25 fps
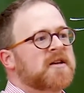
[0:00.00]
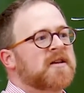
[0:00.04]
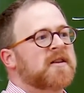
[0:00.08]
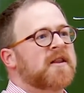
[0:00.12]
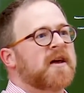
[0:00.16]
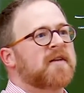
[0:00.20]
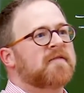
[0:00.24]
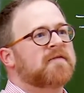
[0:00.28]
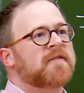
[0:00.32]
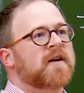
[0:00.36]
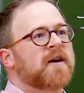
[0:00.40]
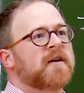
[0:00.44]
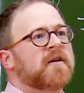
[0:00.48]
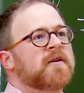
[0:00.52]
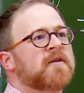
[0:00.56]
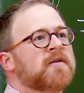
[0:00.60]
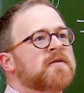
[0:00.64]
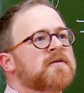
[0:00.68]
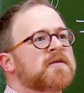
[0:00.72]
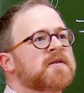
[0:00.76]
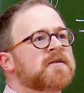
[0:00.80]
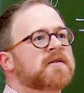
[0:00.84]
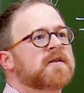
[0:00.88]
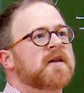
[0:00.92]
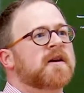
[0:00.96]
in that fire
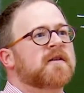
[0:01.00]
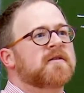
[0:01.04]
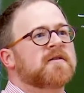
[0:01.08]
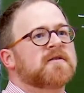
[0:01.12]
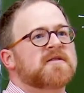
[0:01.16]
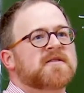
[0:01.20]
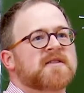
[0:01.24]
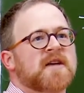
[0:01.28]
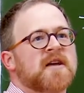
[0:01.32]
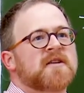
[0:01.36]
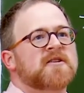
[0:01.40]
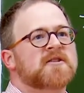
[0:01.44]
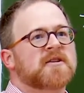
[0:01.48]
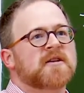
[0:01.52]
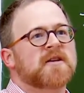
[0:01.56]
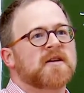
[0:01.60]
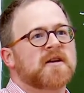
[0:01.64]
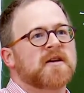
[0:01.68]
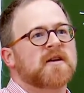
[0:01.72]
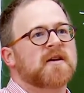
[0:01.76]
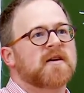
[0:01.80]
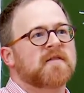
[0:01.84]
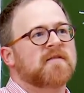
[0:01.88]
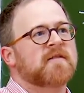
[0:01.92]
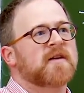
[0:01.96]
hose, like there's tension
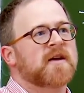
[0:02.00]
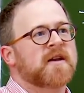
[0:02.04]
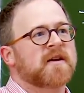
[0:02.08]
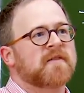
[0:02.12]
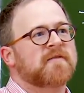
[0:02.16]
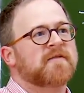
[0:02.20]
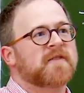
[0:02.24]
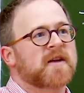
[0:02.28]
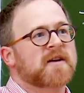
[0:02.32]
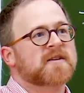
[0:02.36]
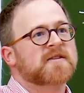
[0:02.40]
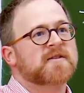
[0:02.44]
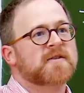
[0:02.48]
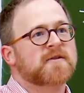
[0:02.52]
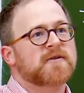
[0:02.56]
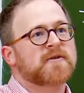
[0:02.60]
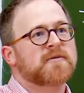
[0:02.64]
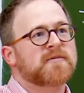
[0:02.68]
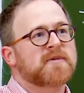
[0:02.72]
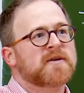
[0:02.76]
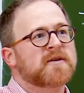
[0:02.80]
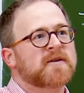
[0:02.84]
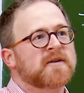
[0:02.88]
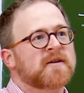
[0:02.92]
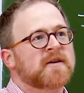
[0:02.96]
in a flux
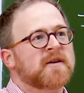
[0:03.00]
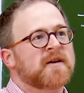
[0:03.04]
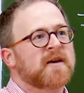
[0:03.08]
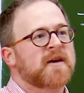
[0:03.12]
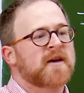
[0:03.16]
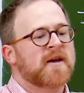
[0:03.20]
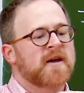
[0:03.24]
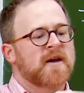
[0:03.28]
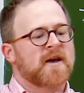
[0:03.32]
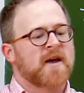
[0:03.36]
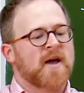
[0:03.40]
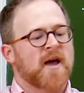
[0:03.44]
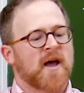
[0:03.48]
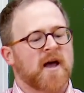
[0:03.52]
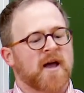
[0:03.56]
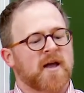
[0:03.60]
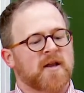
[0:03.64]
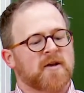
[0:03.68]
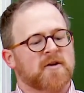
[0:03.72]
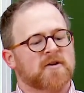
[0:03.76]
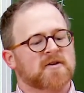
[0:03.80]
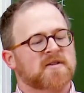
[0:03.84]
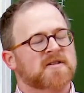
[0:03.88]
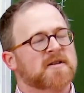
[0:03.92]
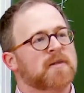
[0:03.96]
tube,
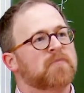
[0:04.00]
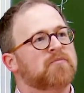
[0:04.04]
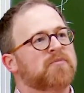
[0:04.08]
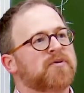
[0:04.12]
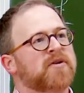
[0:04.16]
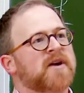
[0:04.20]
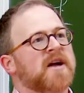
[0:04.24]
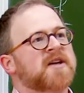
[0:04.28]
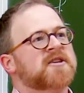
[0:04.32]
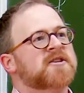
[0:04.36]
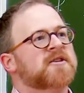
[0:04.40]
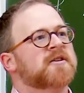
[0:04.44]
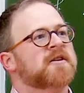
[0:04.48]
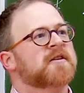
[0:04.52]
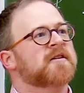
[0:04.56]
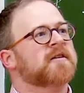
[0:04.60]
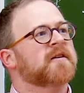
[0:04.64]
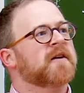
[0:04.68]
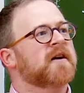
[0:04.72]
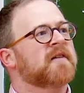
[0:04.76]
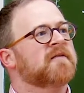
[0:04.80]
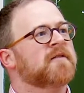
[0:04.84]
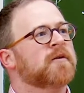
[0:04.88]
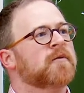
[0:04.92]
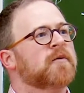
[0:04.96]
and there's some pressure
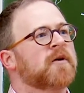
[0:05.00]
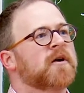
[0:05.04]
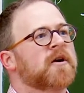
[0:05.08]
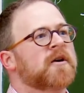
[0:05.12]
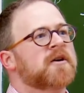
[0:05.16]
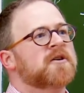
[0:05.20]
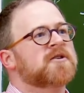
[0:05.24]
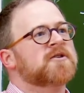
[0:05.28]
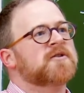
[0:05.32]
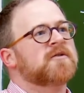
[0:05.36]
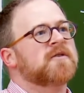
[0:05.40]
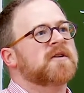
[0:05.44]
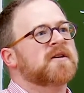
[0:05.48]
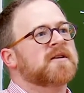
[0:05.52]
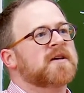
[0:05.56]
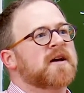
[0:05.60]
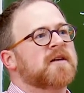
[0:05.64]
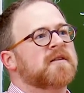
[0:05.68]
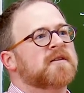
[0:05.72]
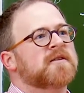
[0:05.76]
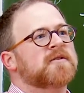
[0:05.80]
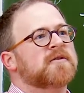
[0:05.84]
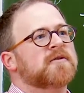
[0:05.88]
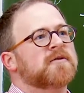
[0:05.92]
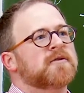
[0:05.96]
of the water shooting
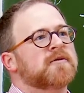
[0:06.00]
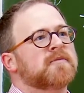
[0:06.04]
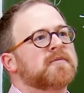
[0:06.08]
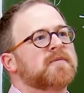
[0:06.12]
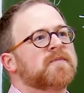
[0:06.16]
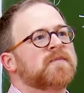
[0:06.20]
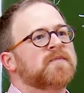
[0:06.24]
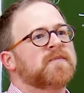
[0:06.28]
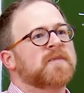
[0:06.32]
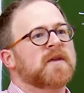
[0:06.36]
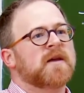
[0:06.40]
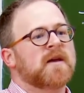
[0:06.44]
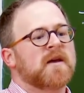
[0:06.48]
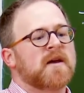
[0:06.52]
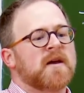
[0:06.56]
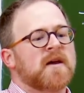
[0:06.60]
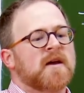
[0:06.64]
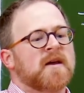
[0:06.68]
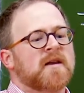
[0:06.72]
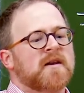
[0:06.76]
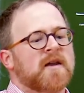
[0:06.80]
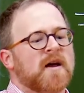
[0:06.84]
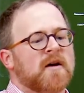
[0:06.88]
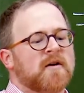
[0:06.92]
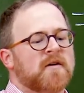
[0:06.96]
down the tube.
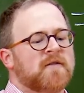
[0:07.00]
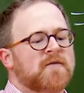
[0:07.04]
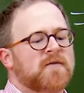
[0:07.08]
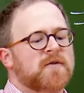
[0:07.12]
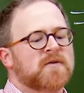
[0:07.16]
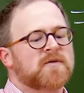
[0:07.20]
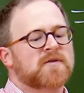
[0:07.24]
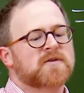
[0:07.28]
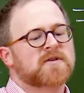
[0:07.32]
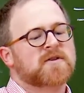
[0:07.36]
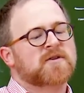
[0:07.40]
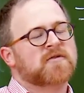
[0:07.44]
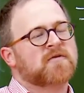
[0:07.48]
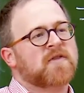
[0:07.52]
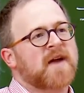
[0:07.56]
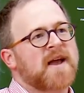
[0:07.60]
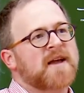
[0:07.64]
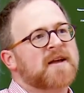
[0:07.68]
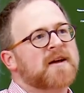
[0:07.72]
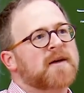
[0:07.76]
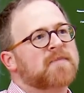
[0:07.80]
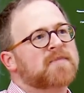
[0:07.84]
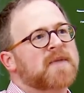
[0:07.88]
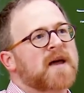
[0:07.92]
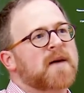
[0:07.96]
Now, if you
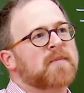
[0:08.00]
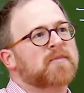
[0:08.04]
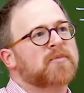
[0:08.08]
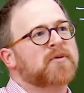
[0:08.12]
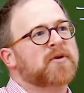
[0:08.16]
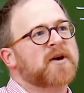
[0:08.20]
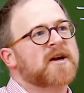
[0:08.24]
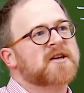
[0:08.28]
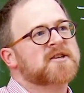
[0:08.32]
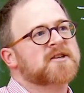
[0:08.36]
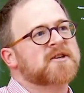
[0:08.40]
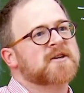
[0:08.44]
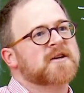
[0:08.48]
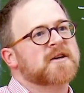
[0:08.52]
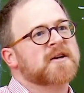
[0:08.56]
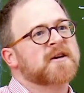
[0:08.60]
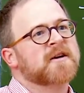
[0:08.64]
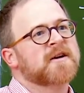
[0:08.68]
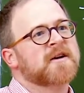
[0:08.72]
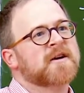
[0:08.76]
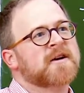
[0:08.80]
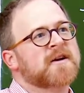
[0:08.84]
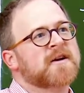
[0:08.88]
crank up that pressure